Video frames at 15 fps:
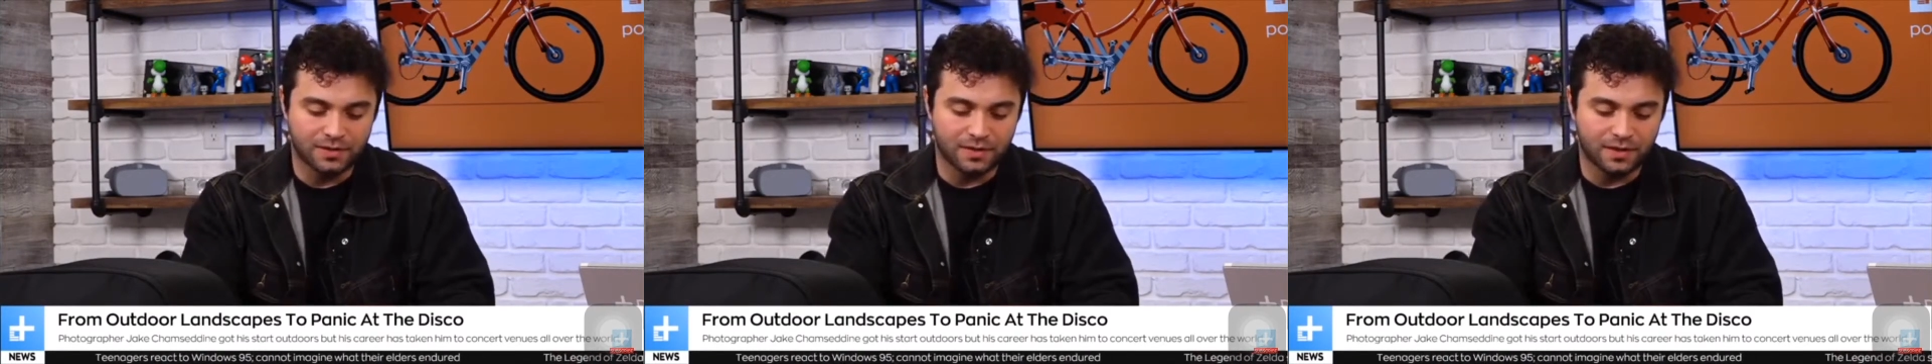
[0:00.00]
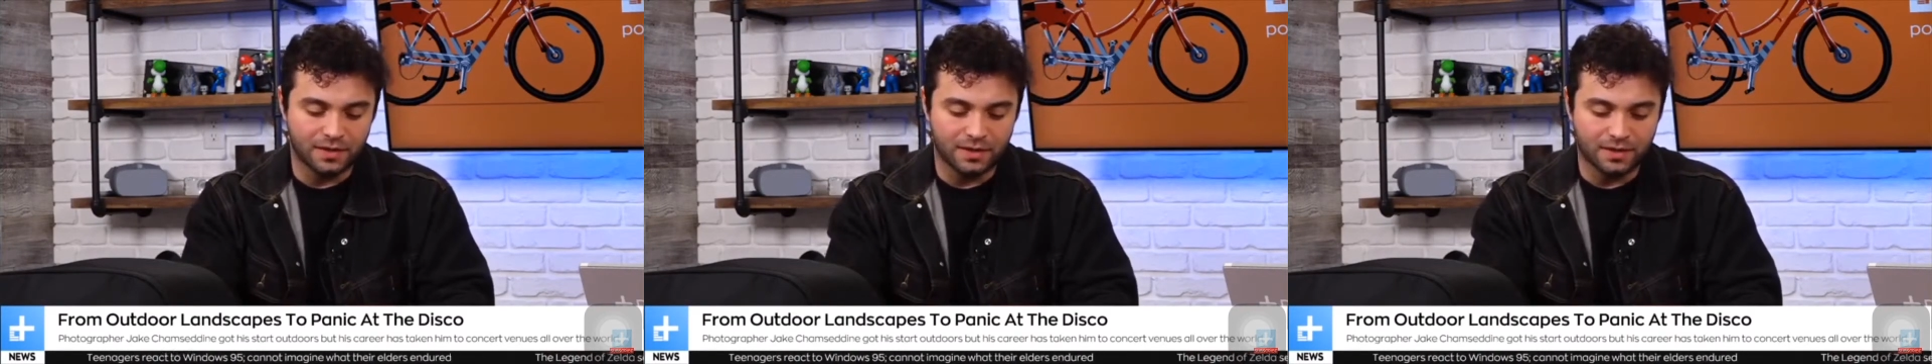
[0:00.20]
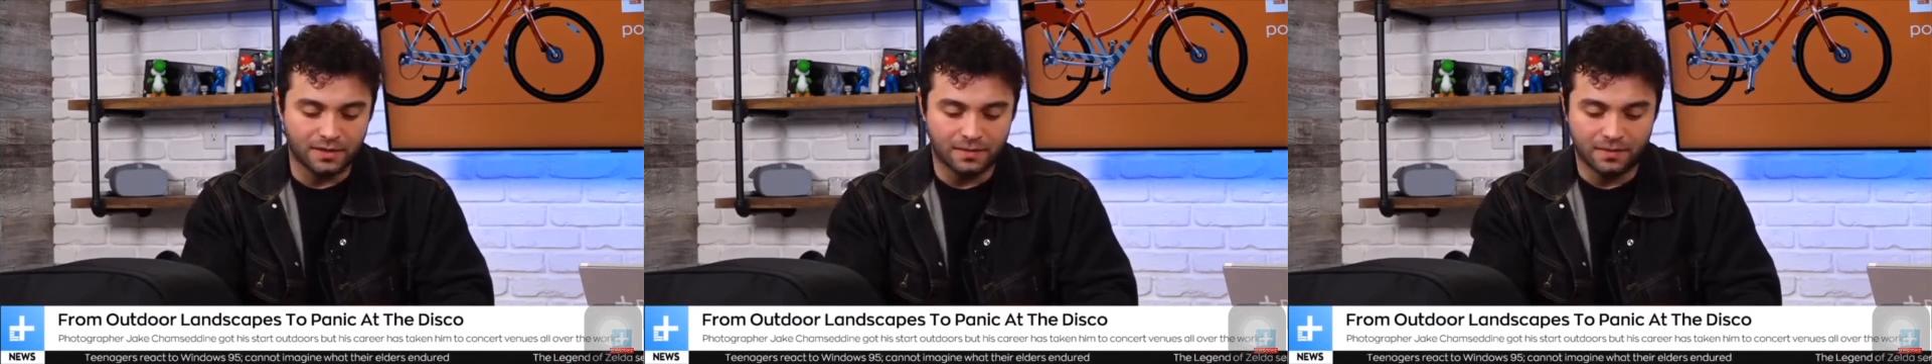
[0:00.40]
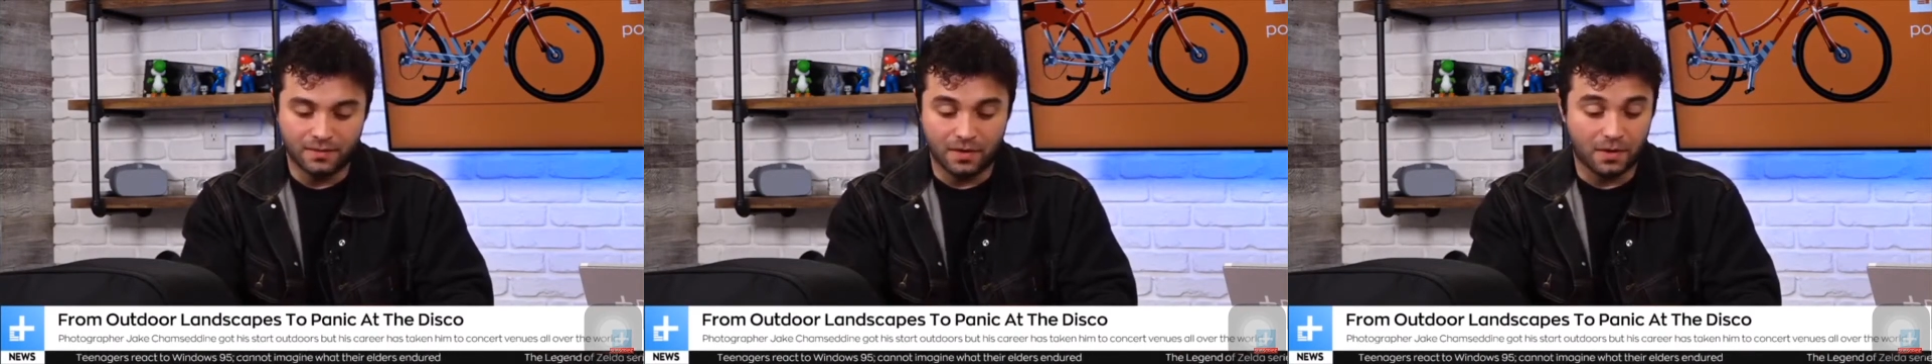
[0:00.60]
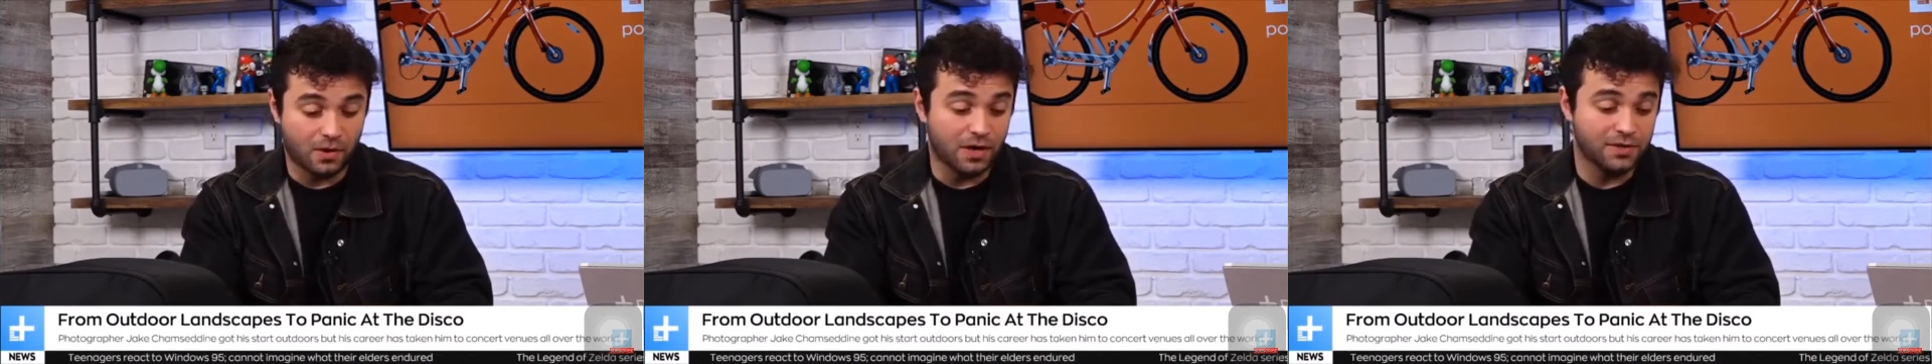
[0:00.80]

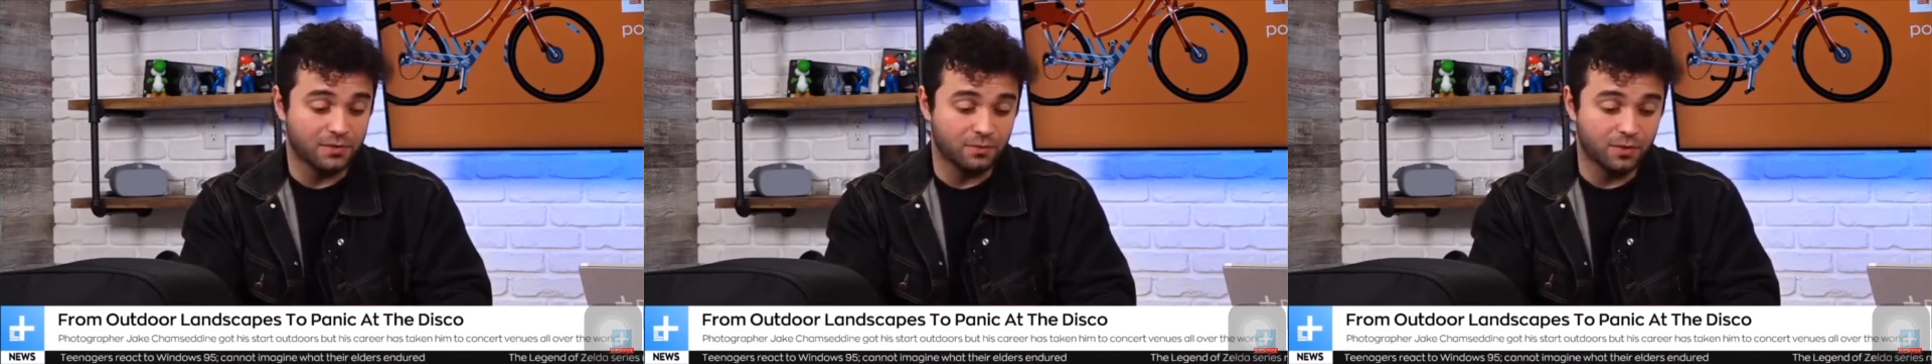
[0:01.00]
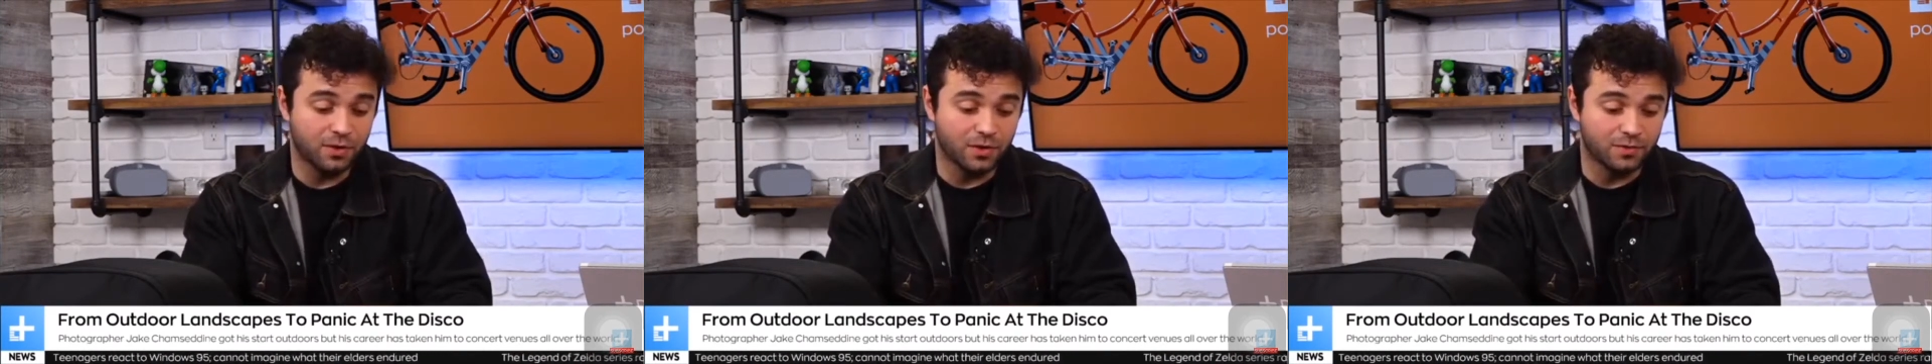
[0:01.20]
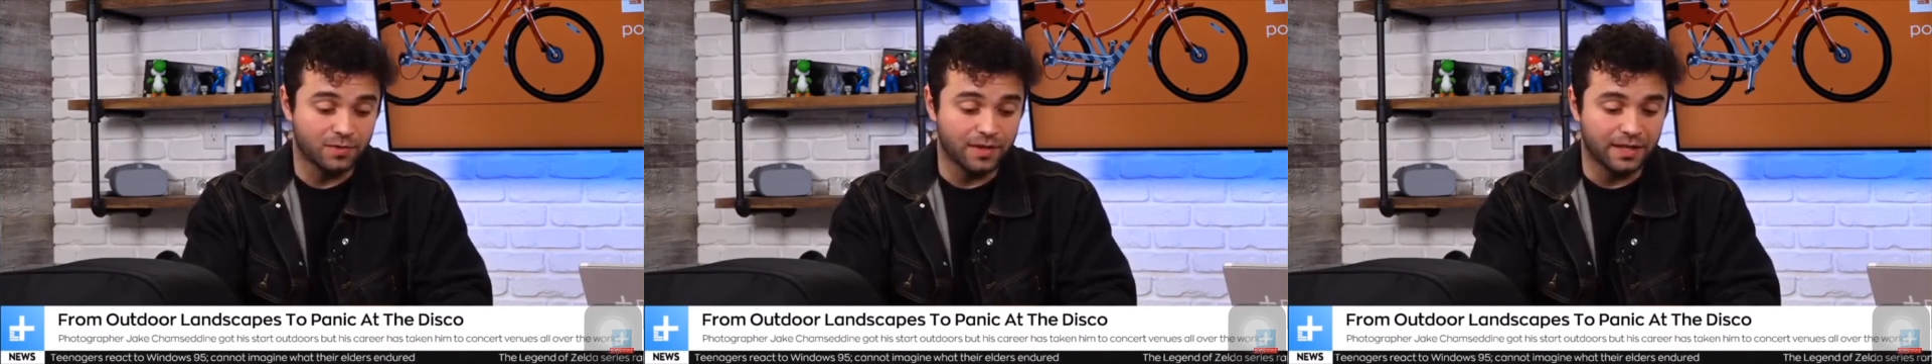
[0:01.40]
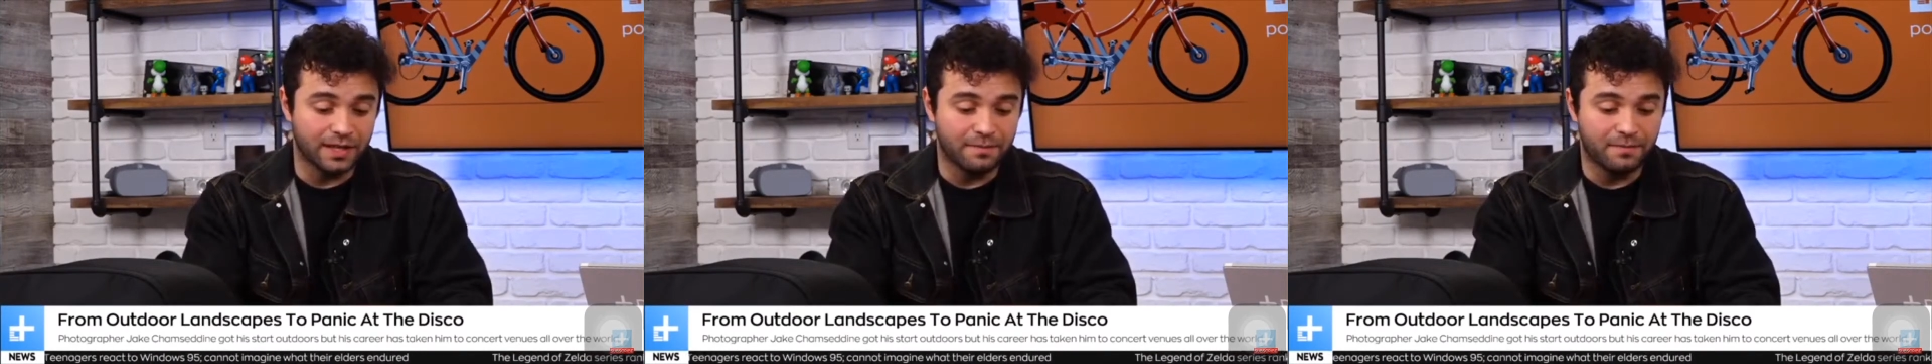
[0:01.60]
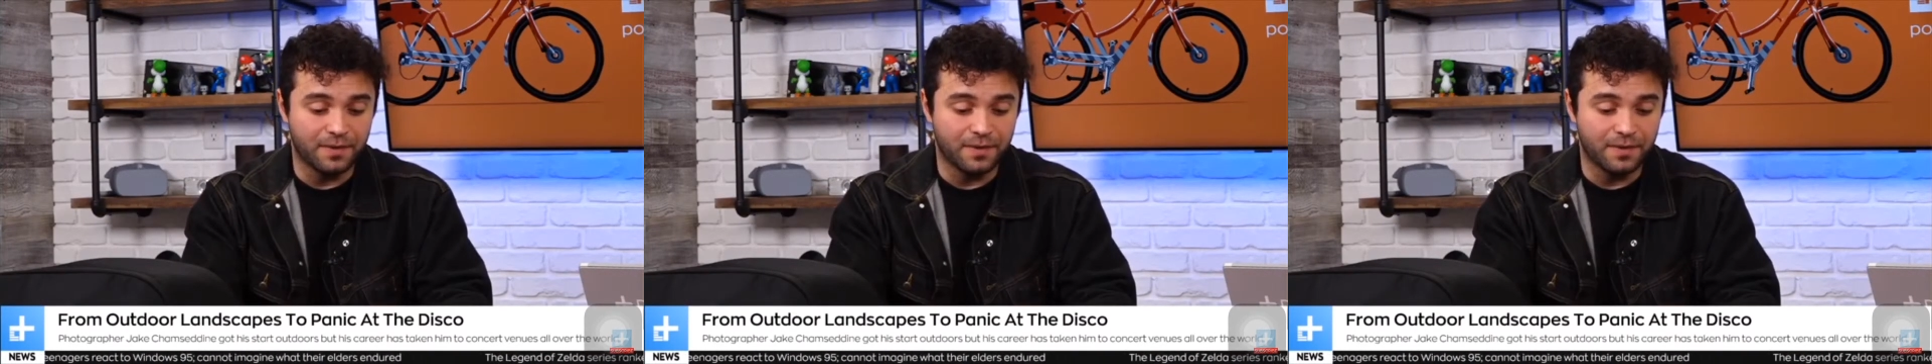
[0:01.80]
the world really.